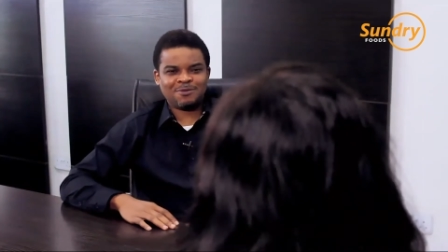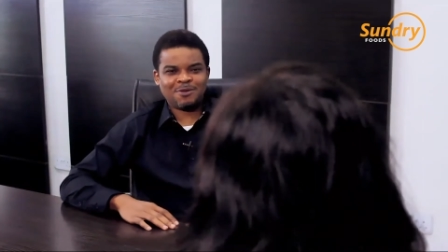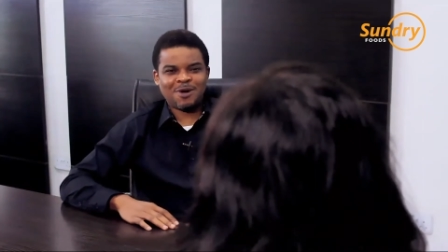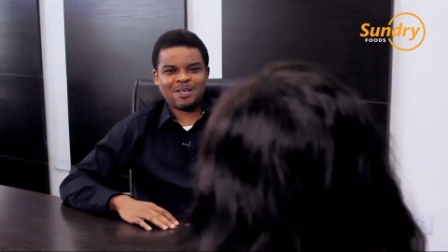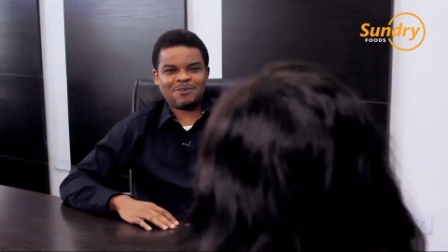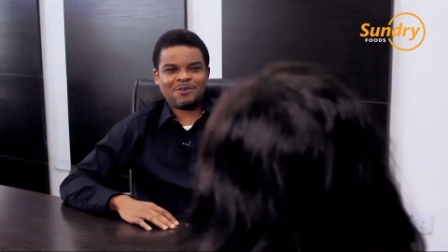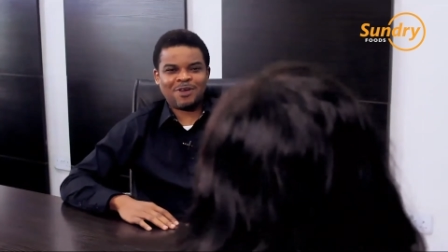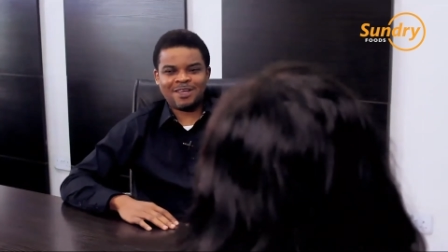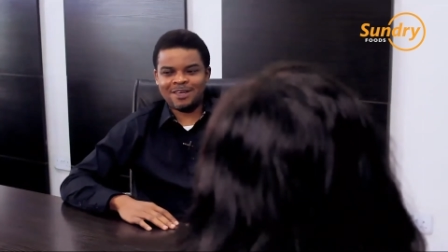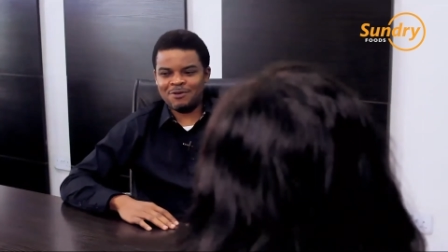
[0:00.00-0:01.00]
why are you
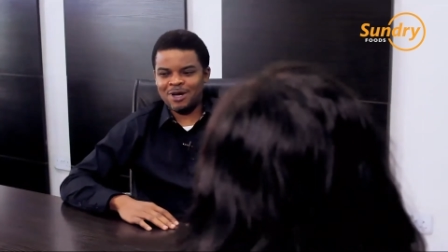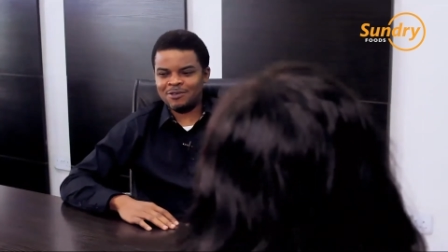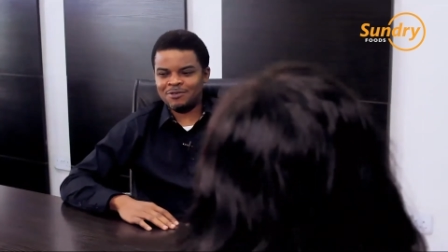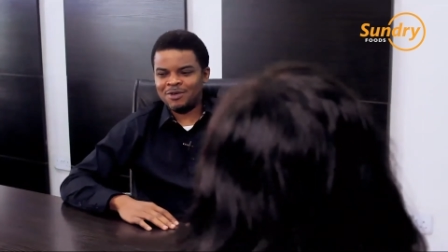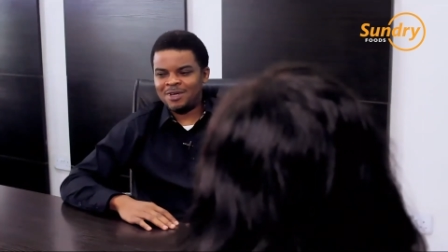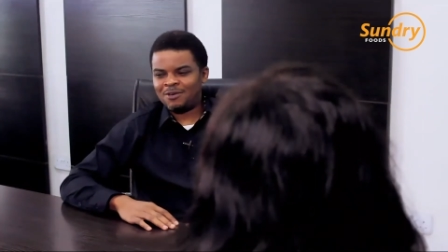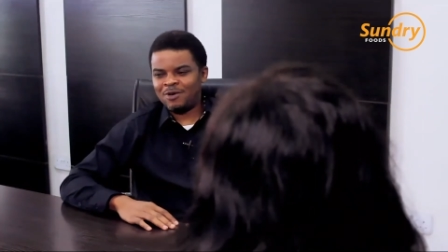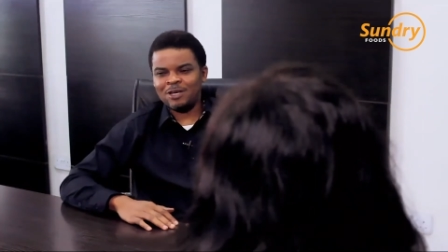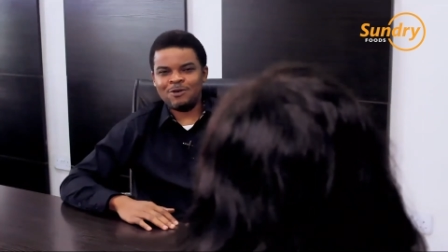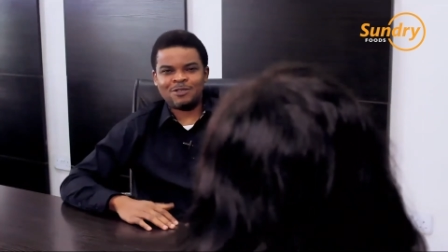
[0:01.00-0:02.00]
going here? Why are you
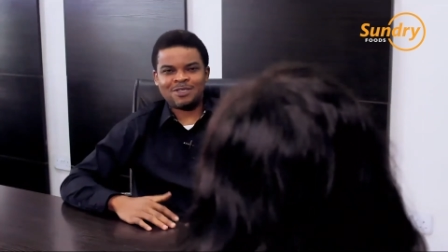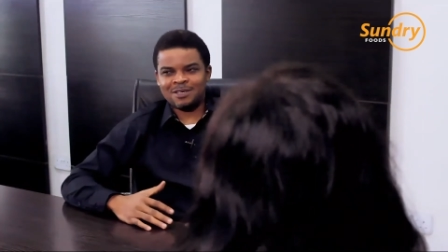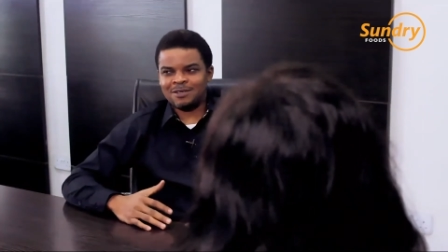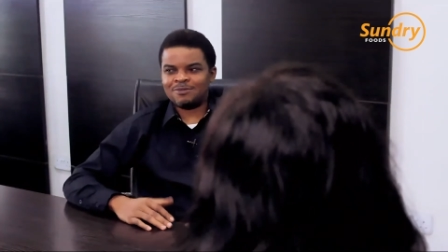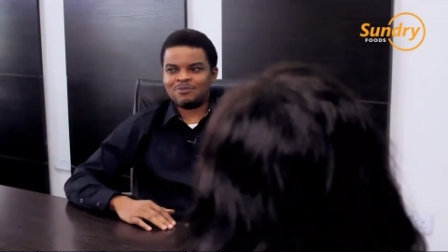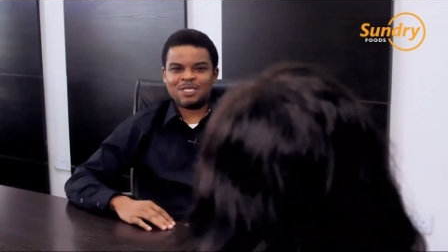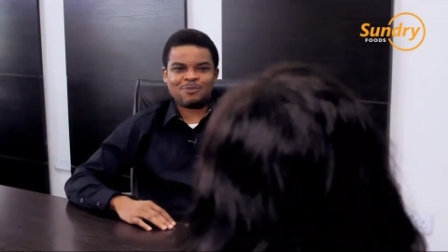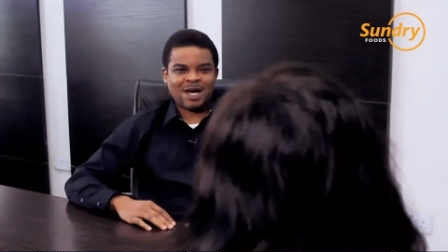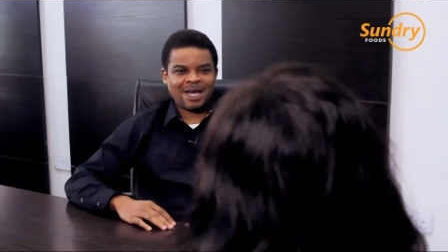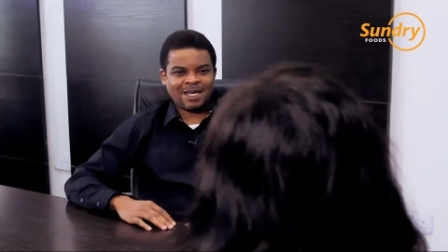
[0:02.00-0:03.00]
why are you going to sell meat
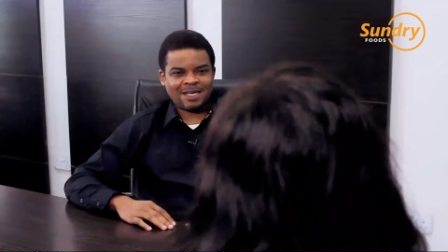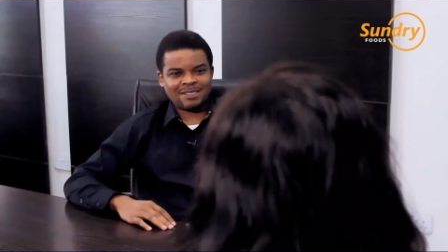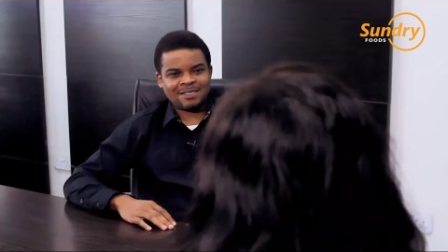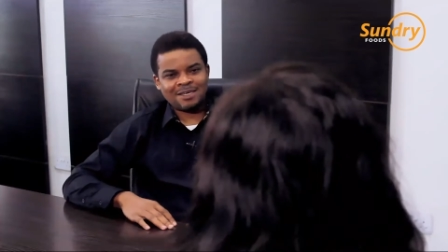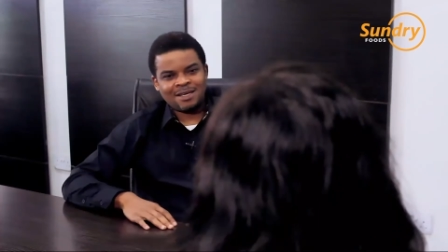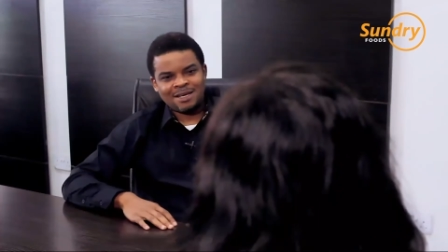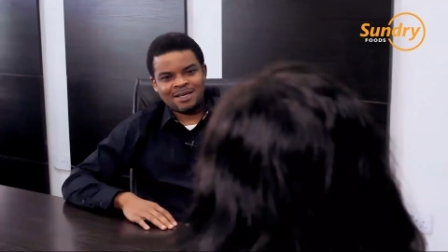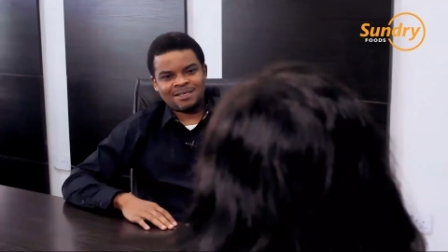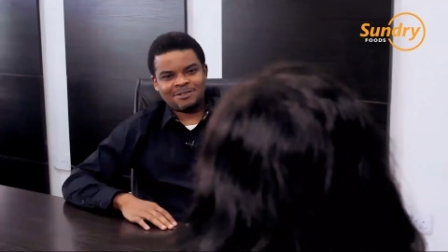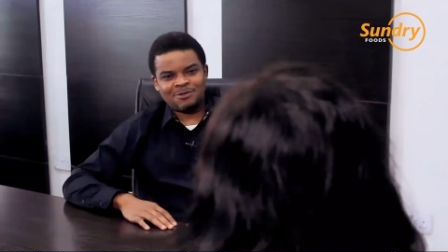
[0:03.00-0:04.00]
pie and
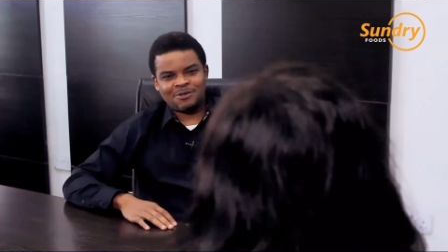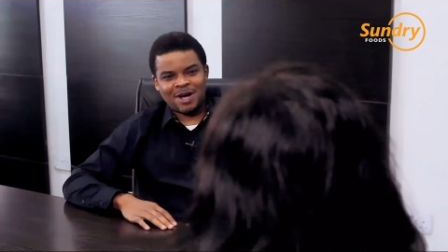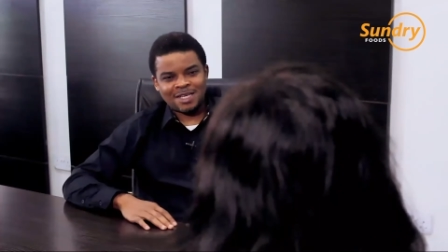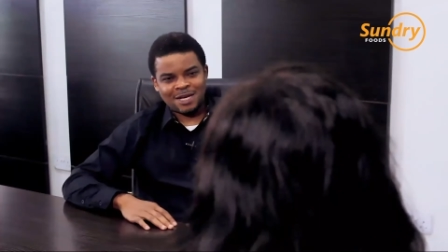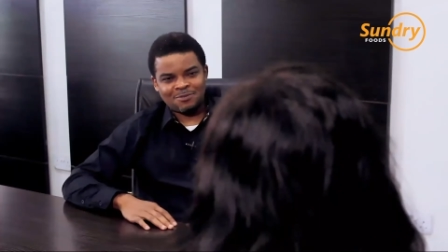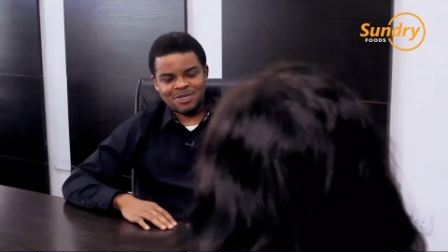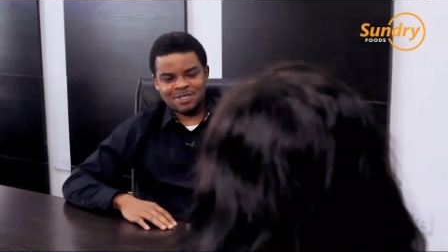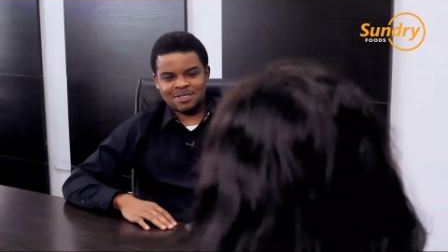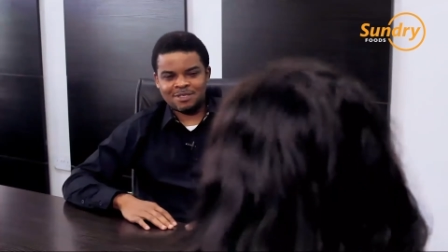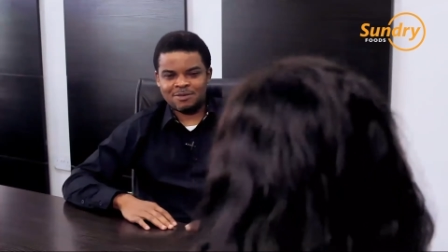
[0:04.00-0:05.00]
you know rice and beans?"